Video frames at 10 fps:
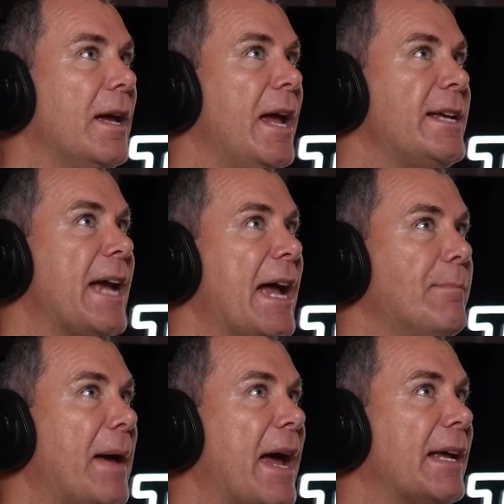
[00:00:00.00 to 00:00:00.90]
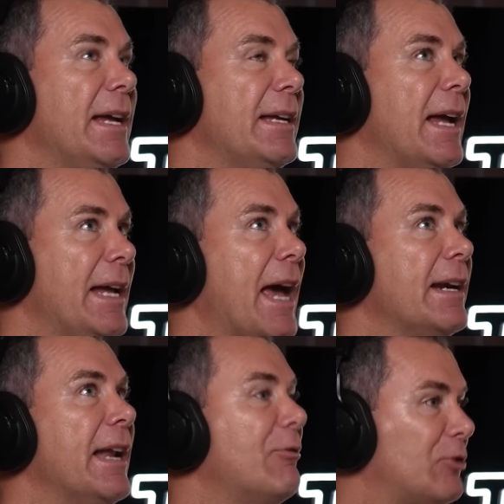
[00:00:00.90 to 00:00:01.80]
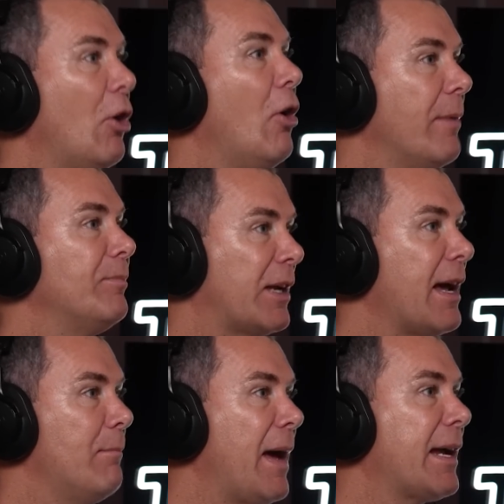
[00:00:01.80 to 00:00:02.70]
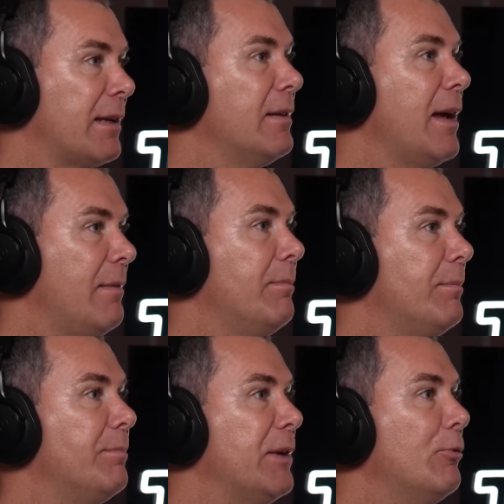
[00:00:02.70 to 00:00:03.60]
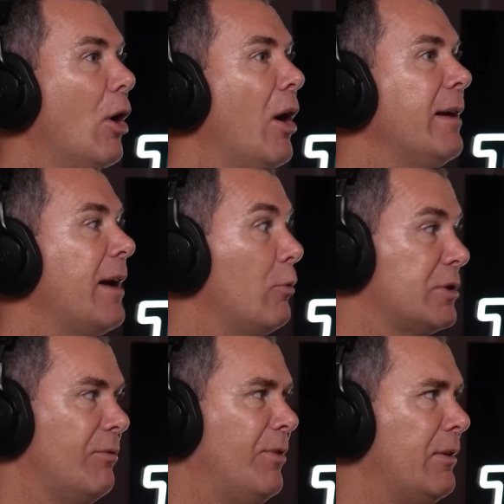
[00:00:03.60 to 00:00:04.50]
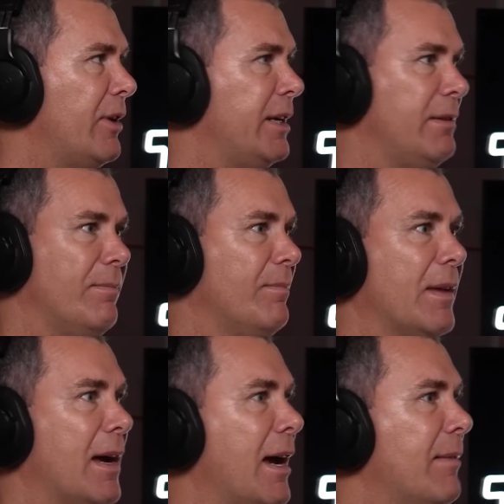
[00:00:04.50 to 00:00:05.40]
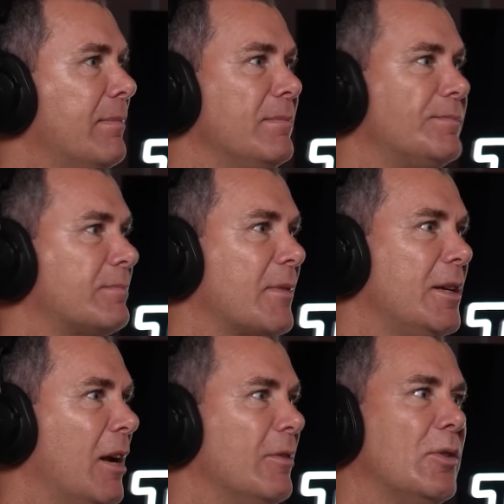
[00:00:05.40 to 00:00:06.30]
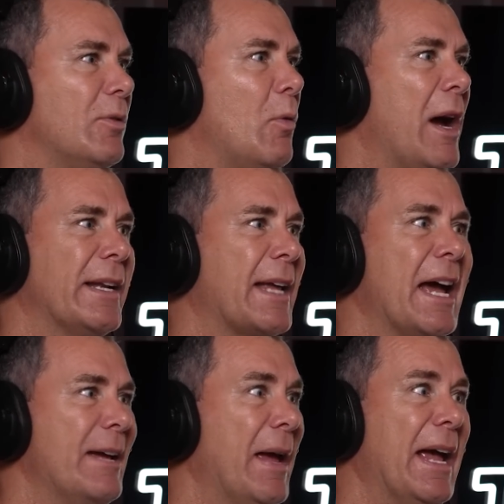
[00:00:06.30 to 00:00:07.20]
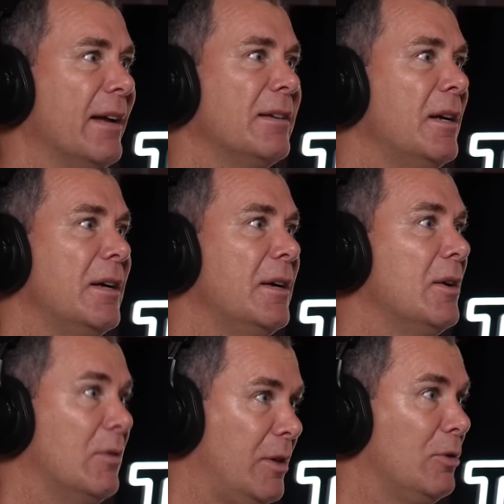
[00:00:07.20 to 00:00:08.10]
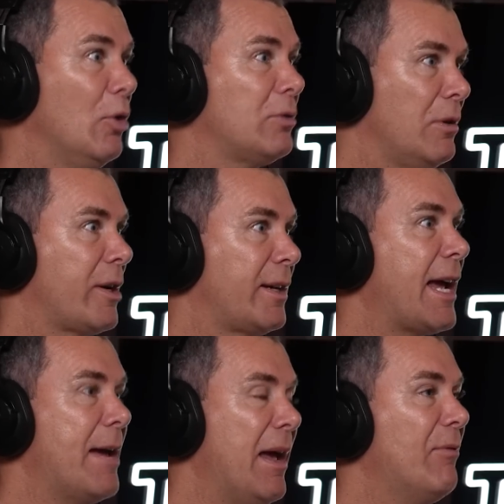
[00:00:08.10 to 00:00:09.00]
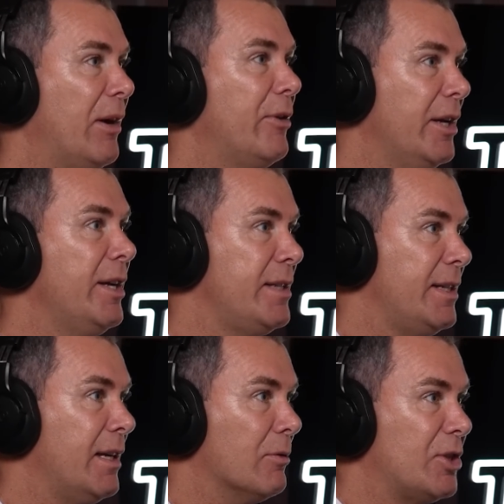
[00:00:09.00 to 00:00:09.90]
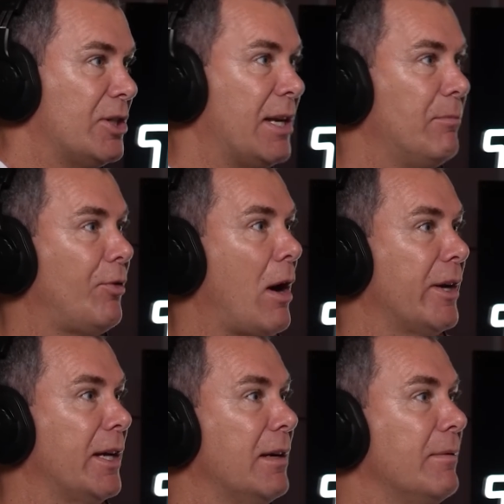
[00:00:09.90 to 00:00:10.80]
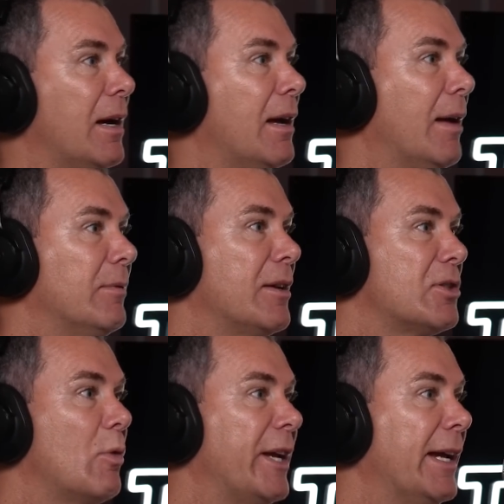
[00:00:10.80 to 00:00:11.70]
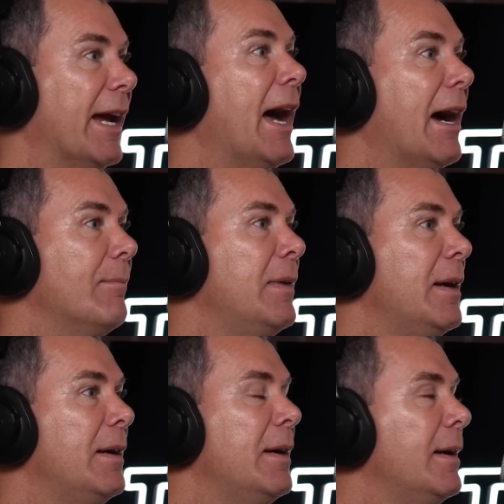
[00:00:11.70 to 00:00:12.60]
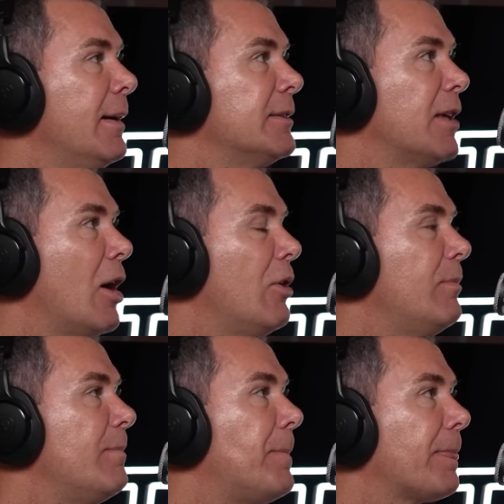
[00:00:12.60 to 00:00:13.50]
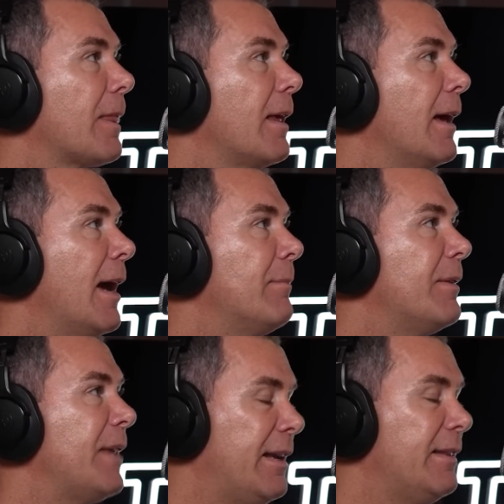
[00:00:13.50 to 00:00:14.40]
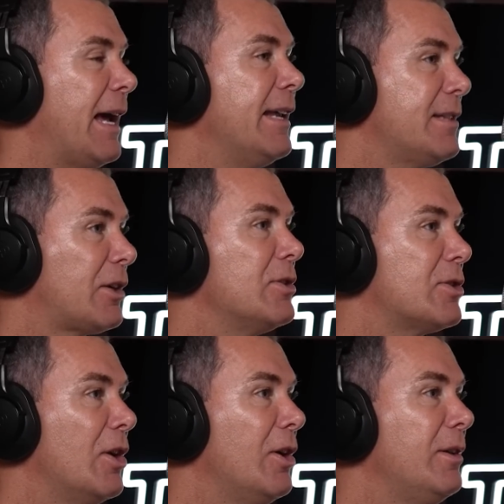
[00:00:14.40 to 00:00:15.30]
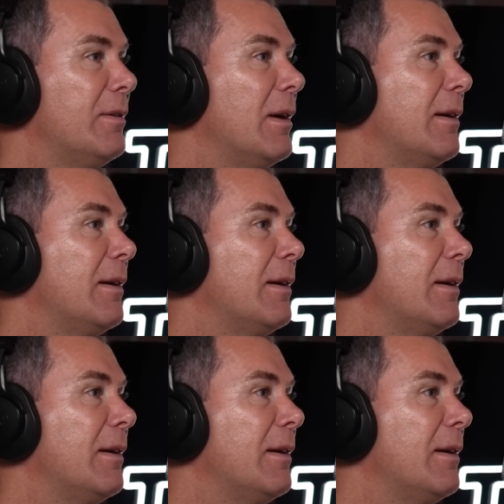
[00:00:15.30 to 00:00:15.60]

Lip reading: He came back. He had enough time to come back and be right. It was a very the way it came out, it looked like it came out very easy, didn't it? It was just him throwing a swinging arm. So. That is a concern.